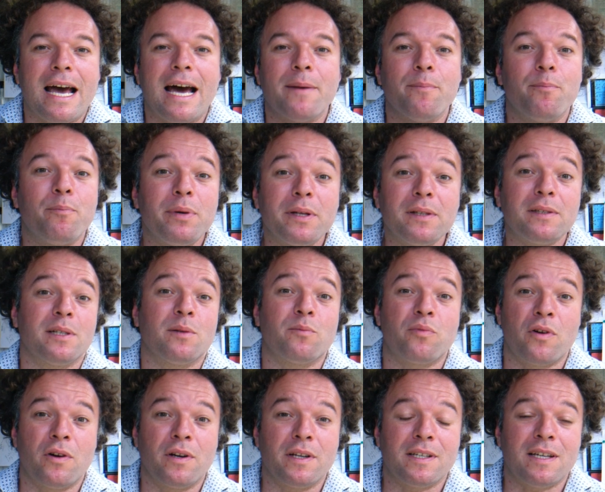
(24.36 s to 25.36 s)
And building
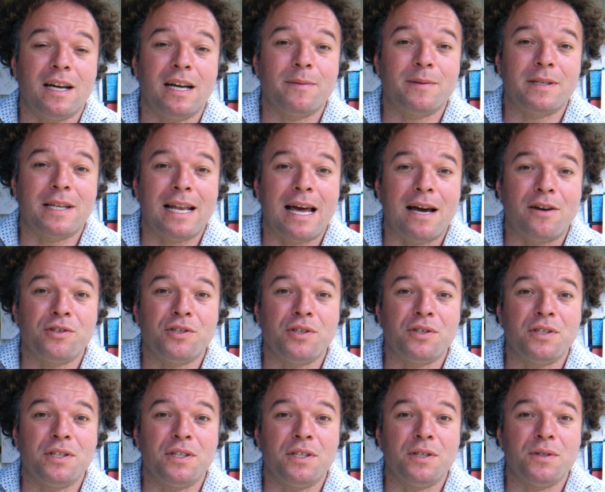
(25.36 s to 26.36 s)
prototypes allows
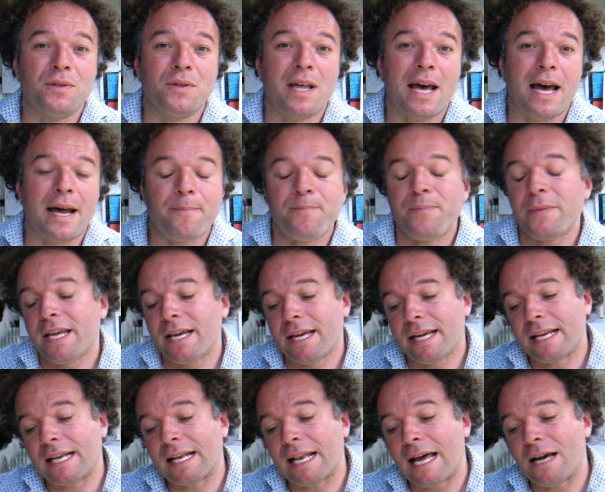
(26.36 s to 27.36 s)
you to do that.
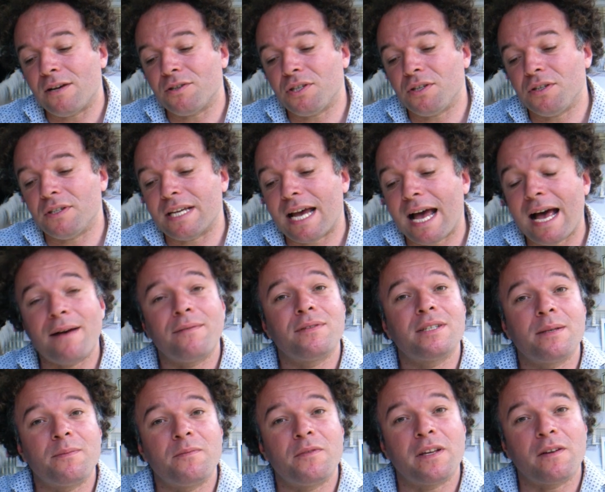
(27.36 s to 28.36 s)
It allows you to have
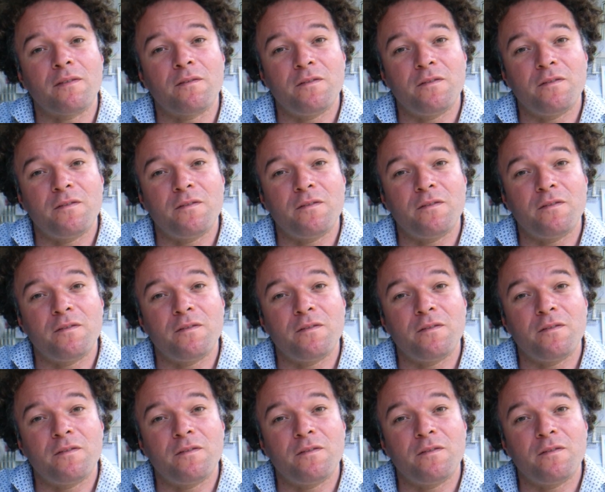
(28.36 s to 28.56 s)
something